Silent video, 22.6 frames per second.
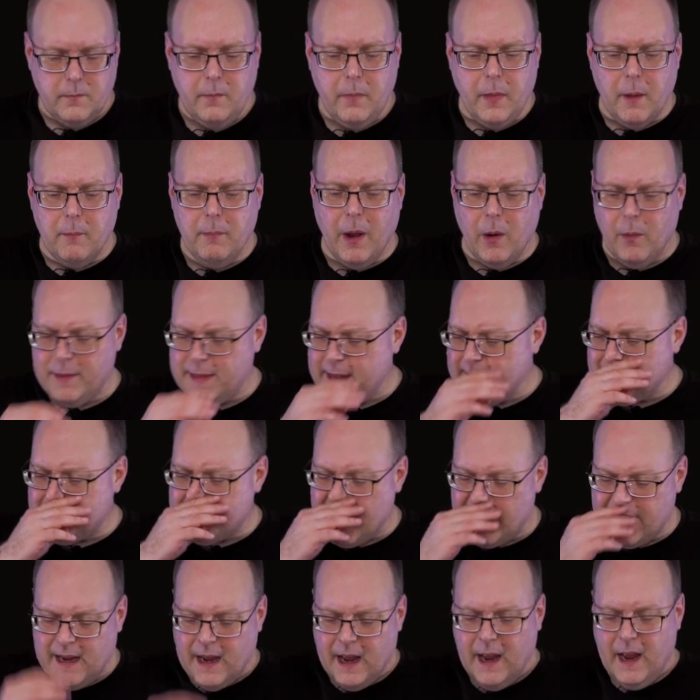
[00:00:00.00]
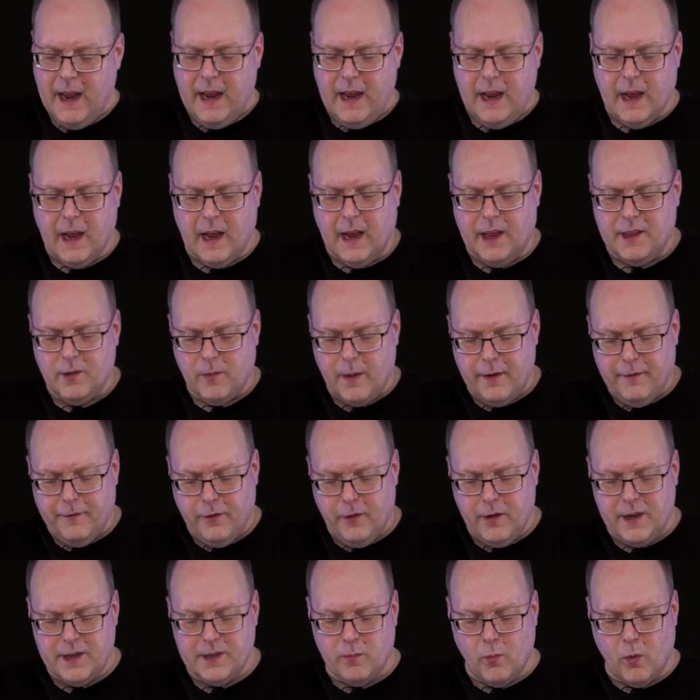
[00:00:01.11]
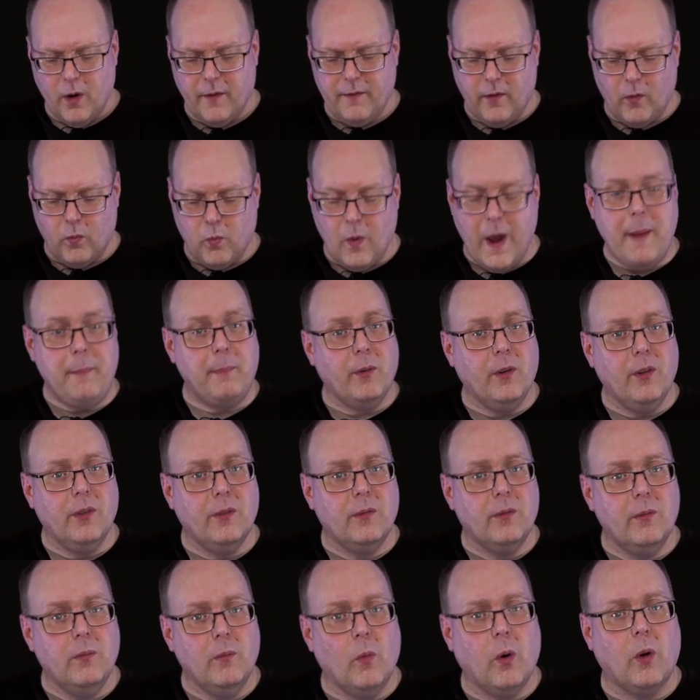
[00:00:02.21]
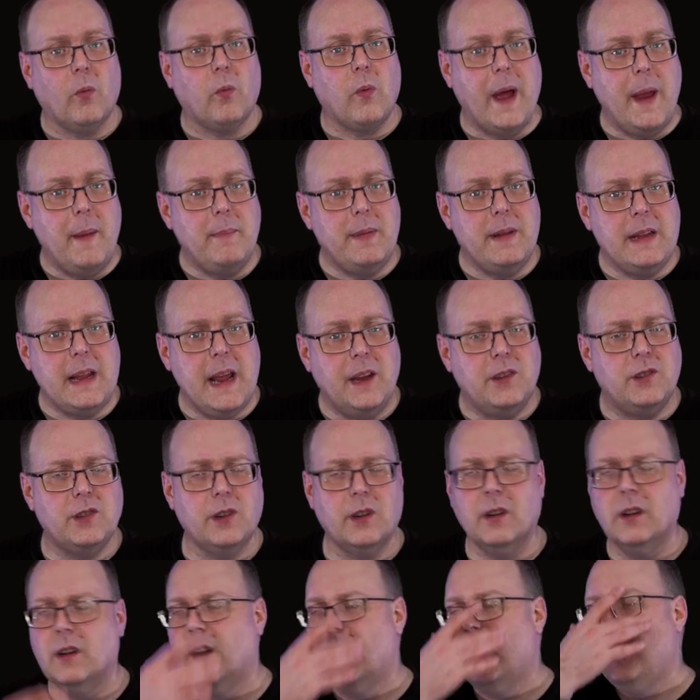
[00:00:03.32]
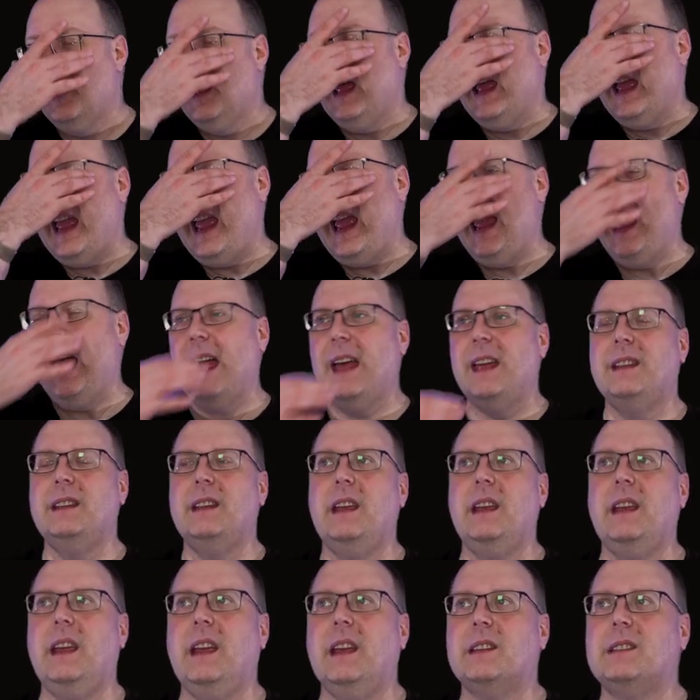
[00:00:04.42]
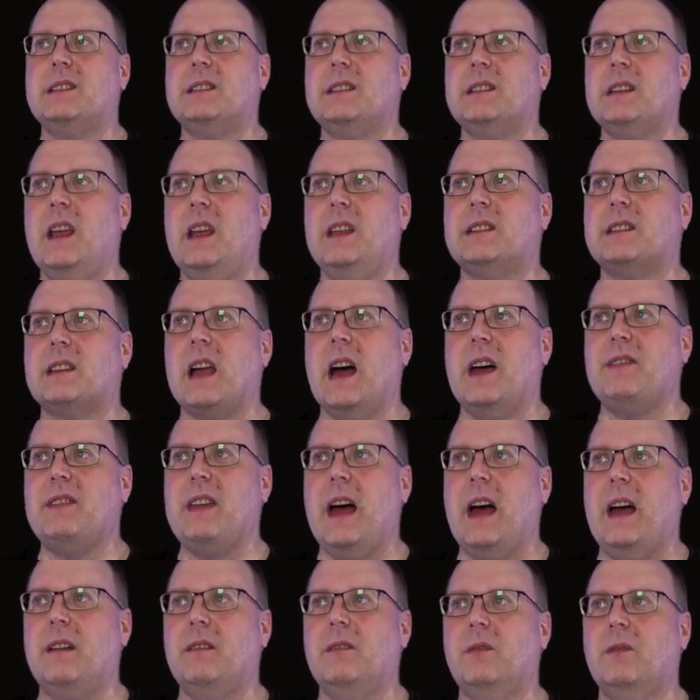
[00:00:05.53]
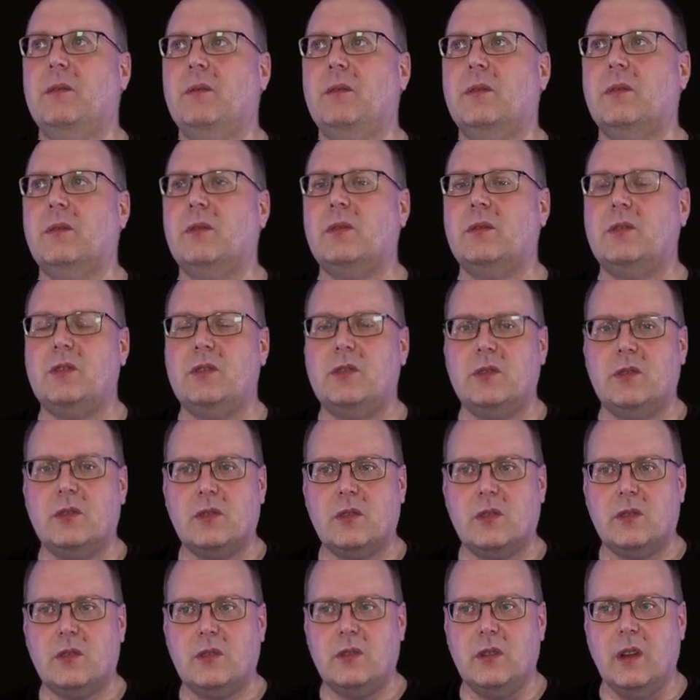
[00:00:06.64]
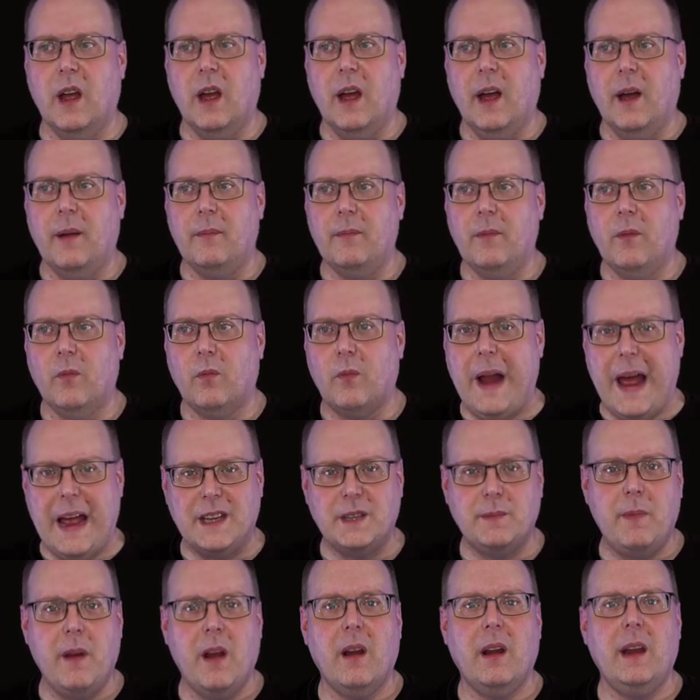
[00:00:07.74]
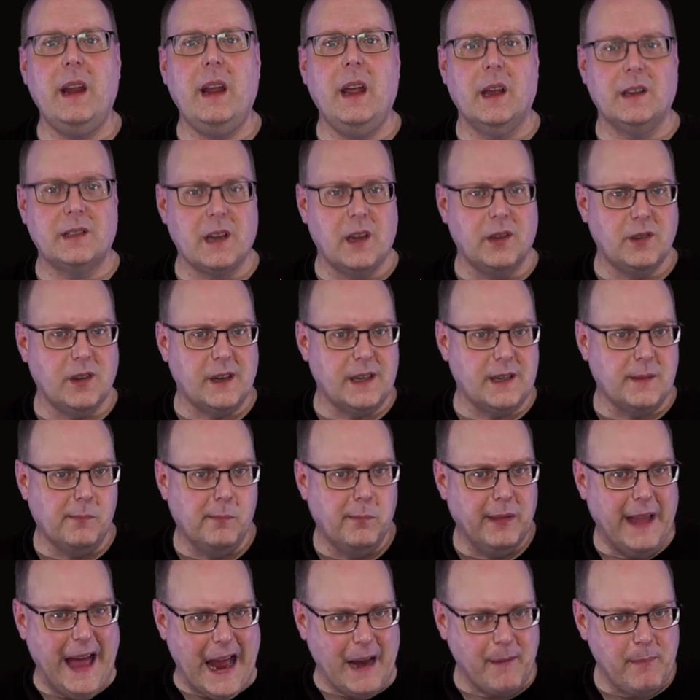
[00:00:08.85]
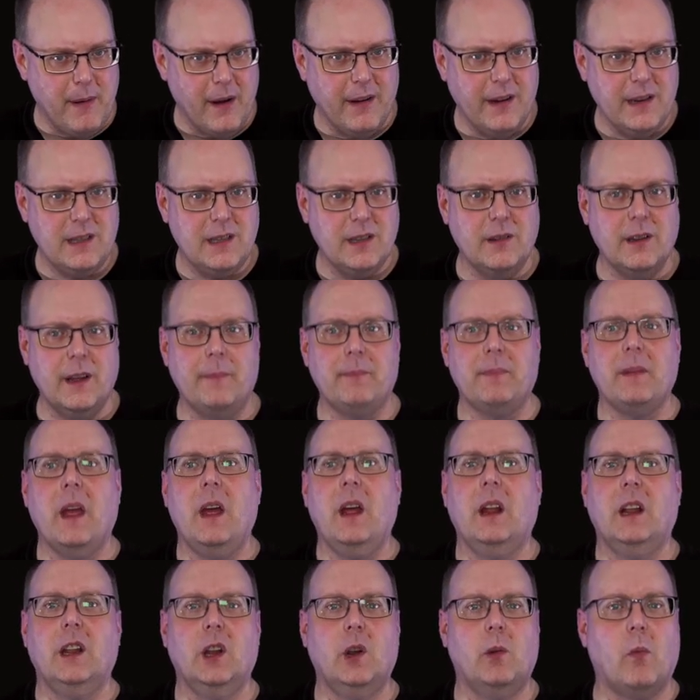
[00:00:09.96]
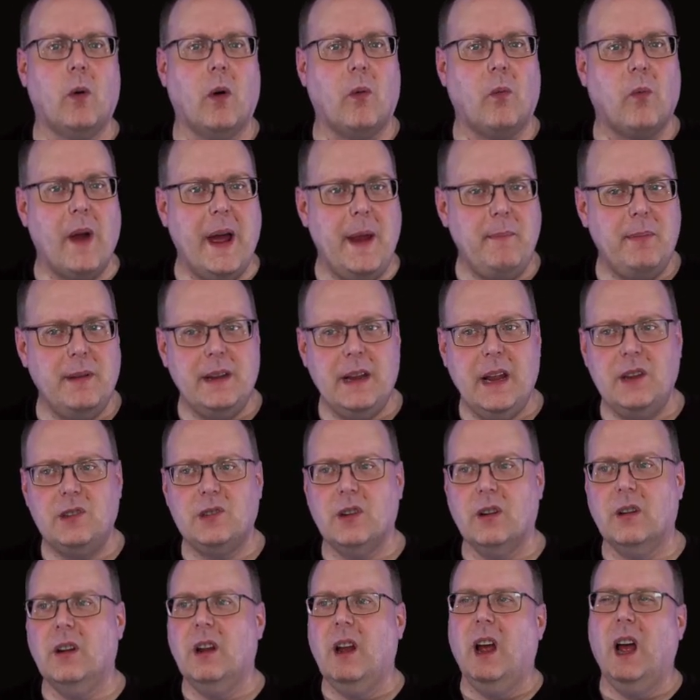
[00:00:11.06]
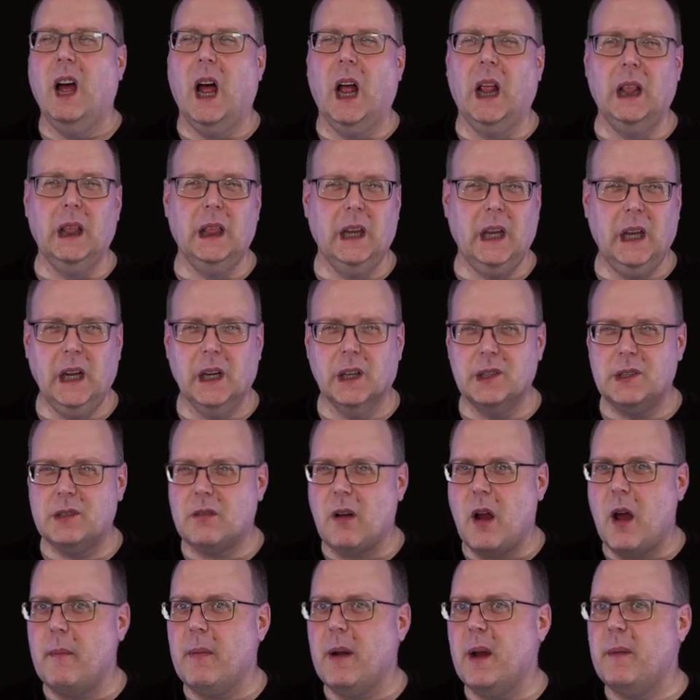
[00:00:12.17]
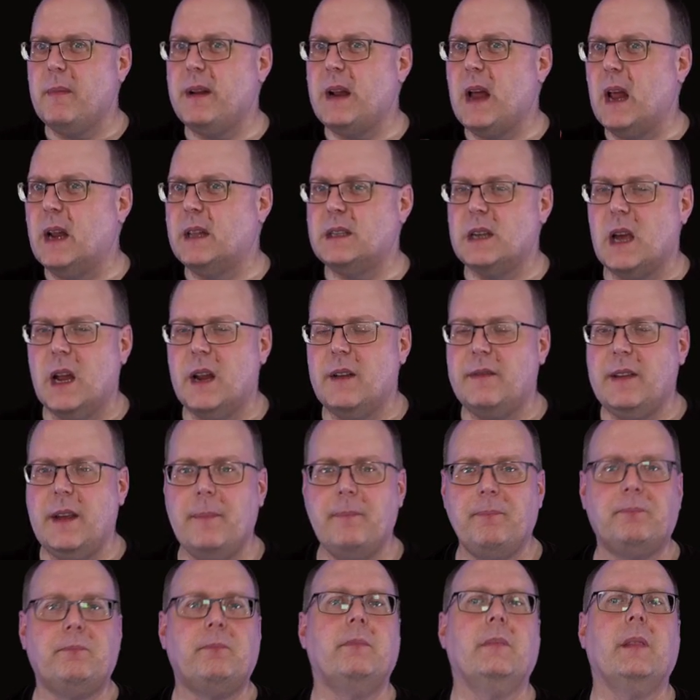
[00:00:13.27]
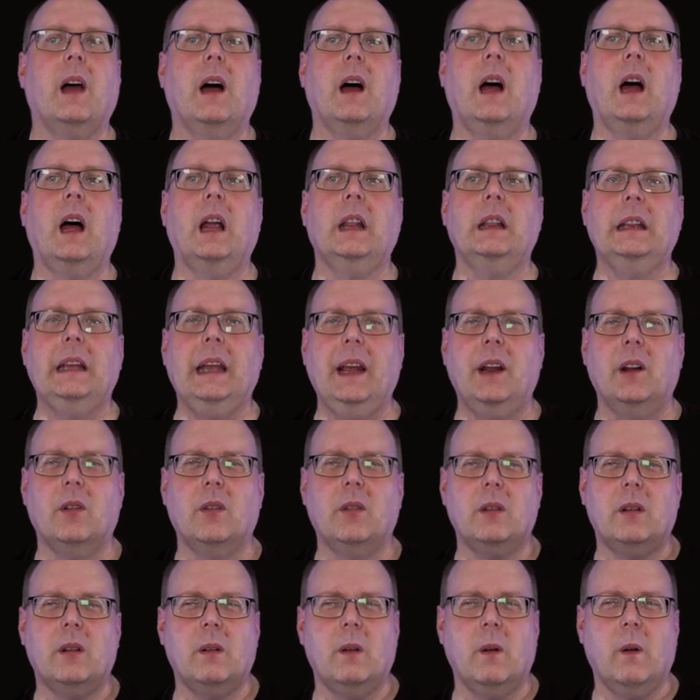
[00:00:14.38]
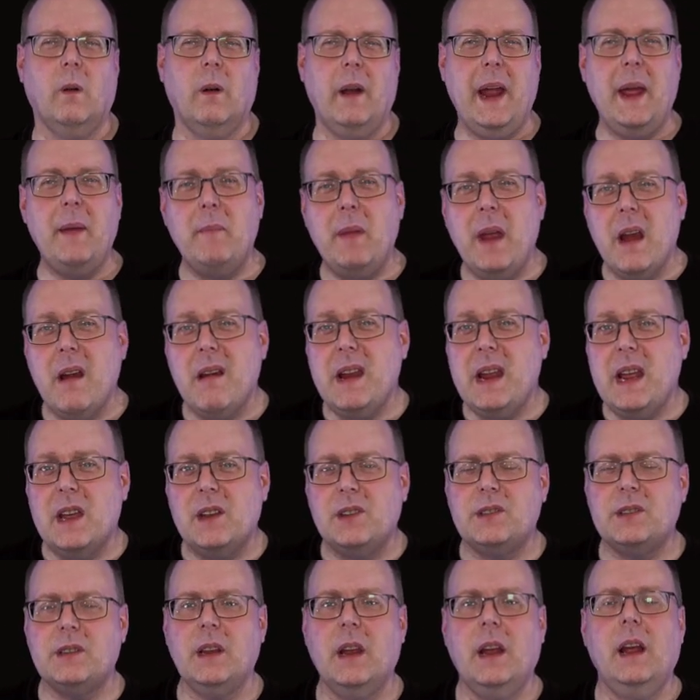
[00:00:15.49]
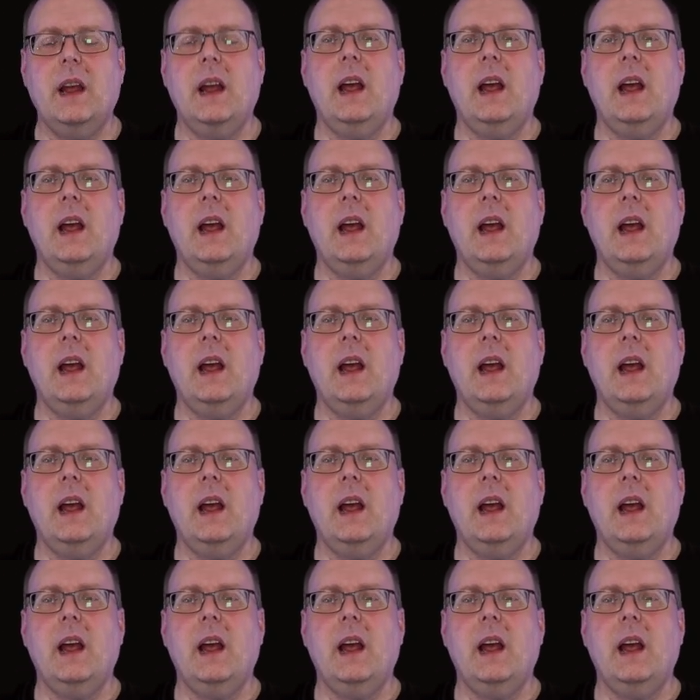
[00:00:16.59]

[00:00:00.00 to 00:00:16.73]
But with that said, uh, the red fruit is more of a riper, more ripe in nature, and it's it's got that um, raspberry. It's also got some blackberry to it, a little more ripe in nature, a little strawberry, but not a ton of it a little cranberry-ish.